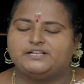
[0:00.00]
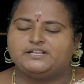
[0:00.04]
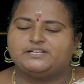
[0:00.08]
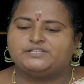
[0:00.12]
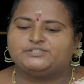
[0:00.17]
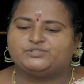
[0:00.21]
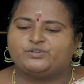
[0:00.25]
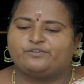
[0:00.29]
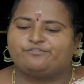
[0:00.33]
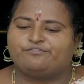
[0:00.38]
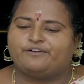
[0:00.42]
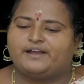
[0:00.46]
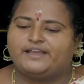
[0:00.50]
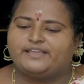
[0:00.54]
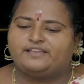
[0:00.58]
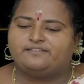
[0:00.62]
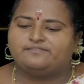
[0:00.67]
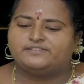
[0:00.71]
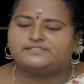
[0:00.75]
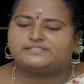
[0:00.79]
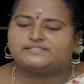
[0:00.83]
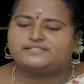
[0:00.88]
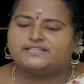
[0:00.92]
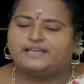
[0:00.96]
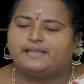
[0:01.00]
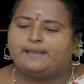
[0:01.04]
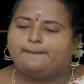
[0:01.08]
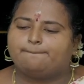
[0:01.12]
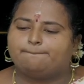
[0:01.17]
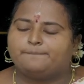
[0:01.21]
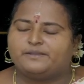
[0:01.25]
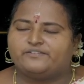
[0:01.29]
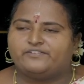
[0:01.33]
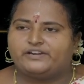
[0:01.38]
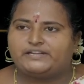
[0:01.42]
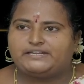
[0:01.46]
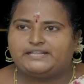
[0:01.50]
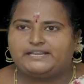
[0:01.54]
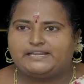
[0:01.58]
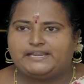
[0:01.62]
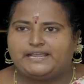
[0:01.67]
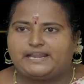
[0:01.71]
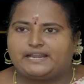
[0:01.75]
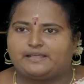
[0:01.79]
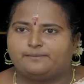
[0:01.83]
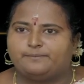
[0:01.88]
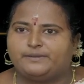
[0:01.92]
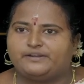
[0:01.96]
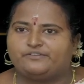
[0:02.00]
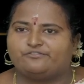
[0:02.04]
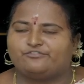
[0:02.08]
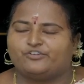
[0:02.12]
So 5 is the pivotal element